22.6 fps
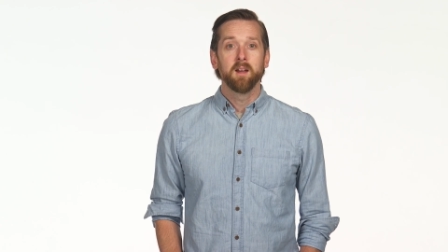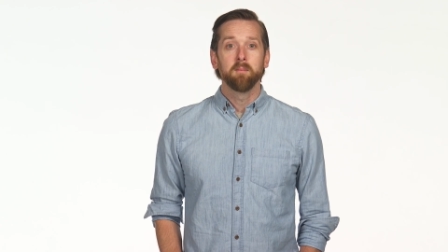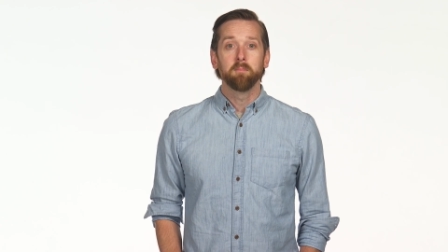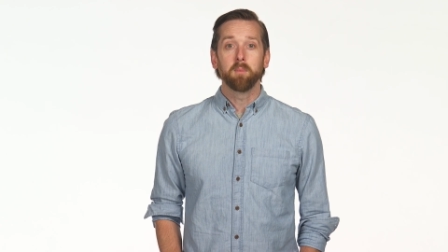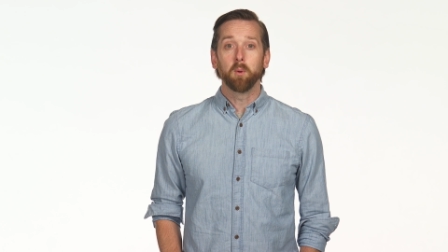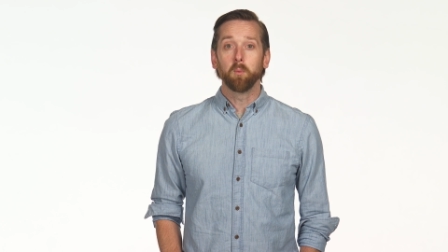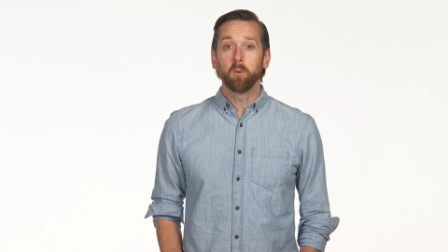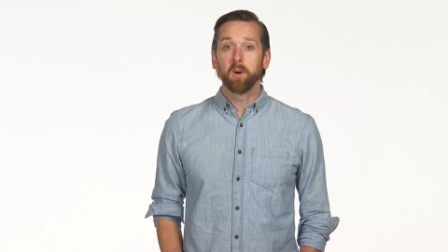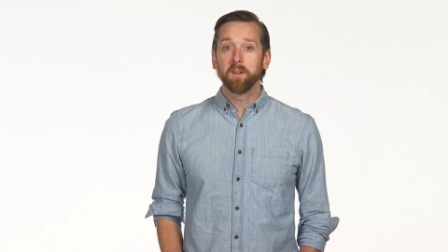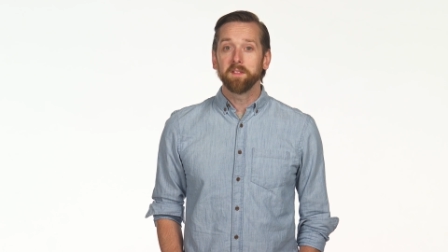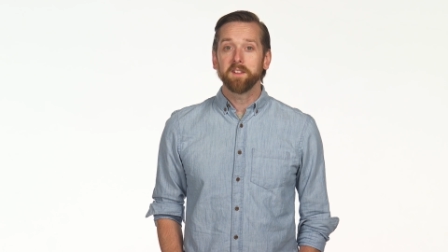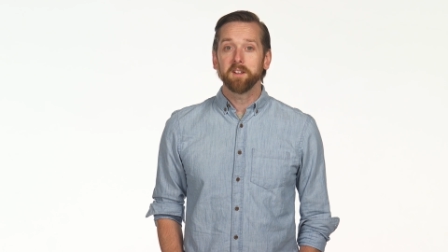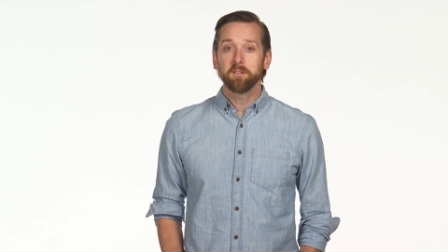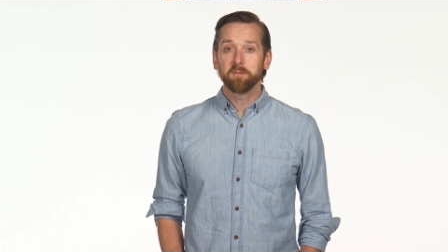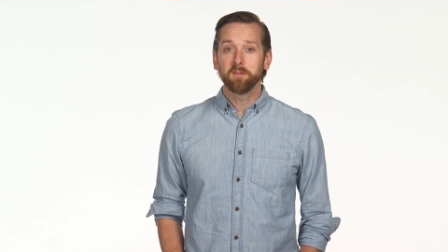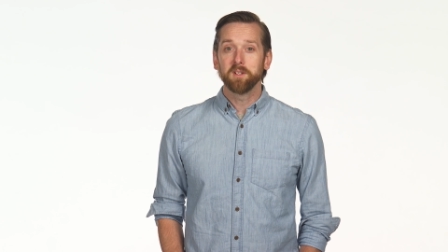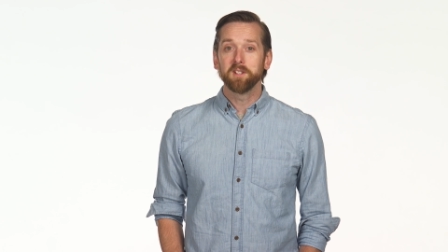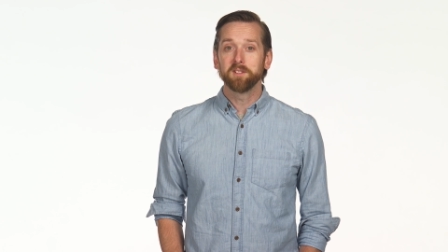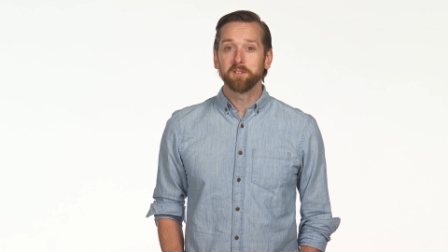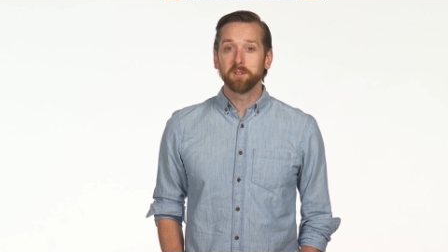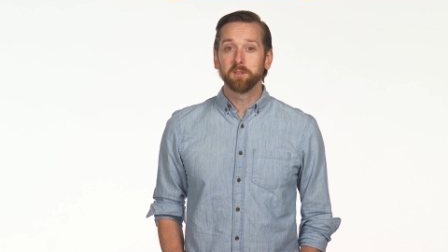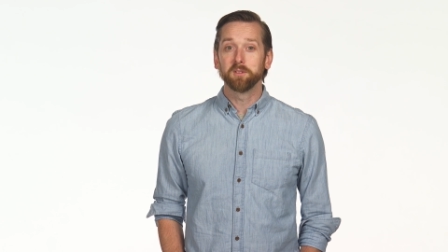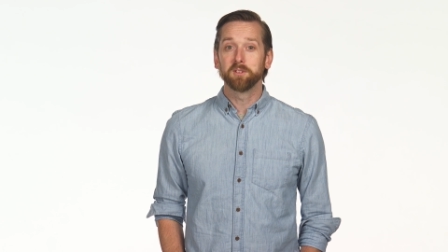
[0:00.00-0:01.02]
But one thing
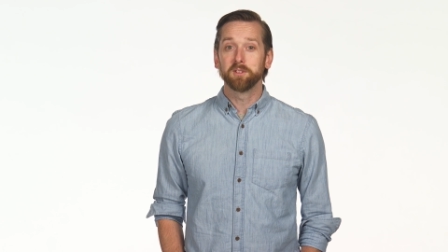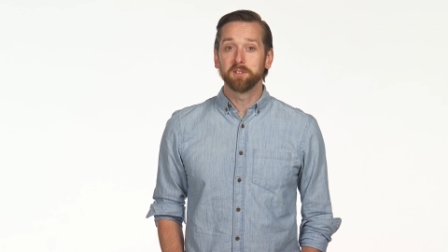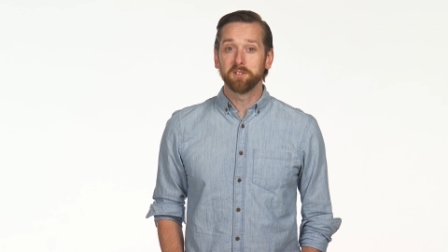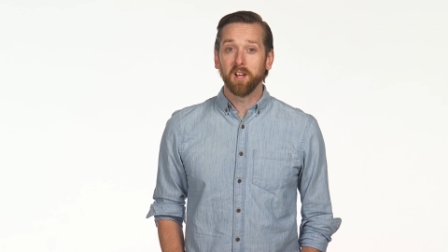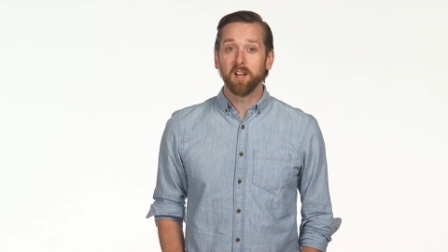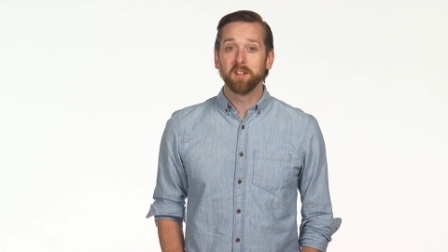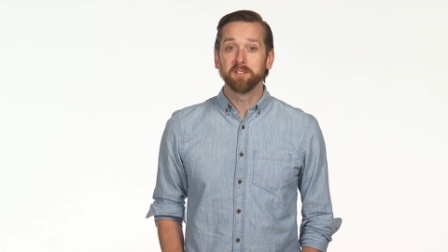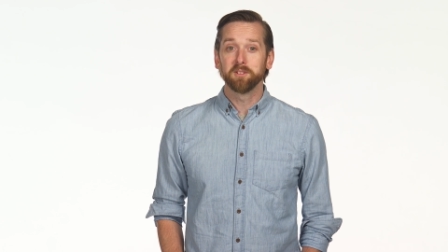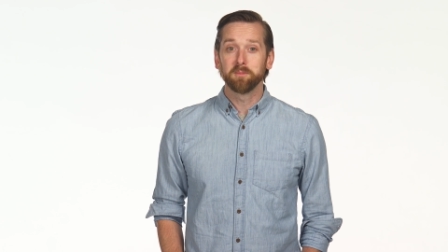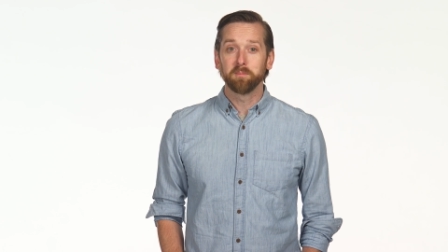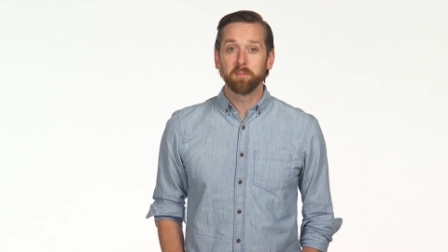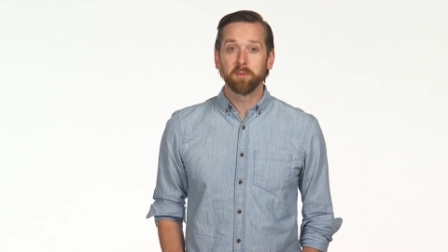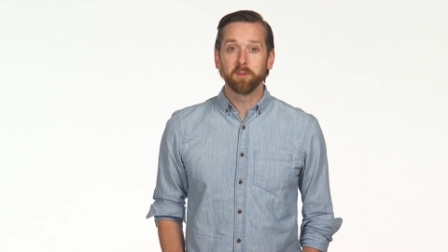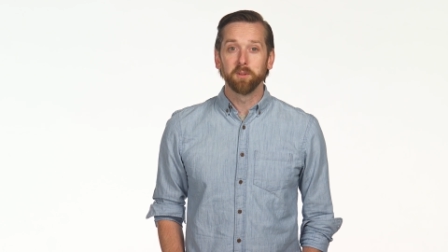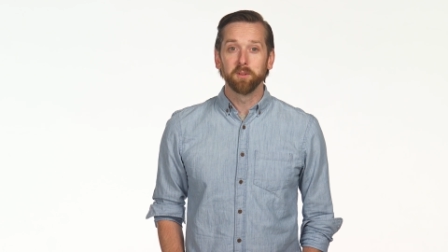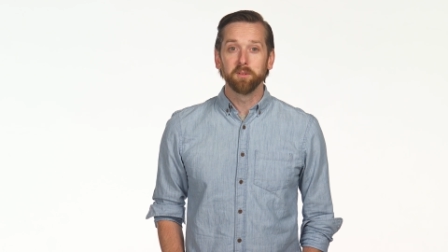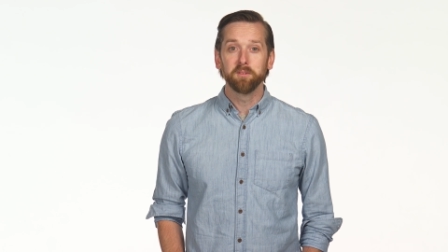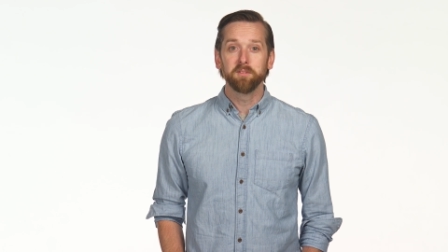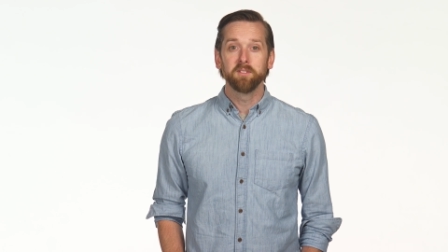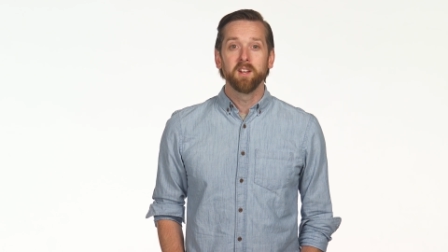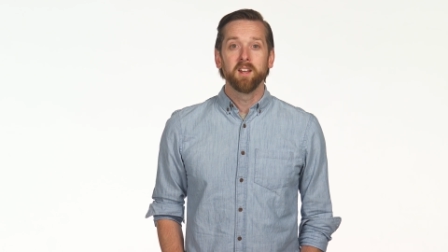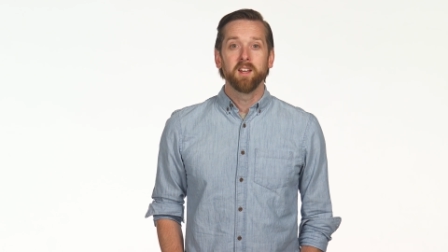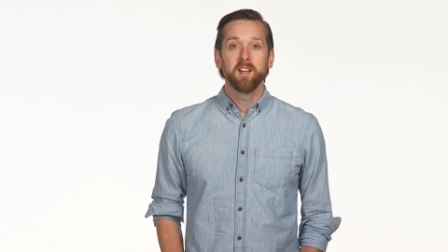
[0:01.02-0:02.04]
research does
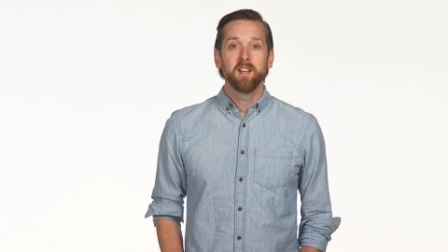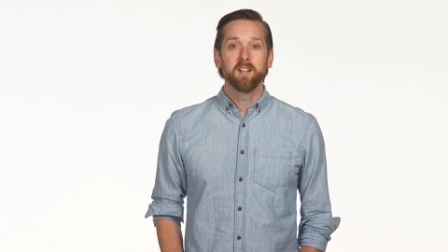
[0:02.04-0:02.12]
prove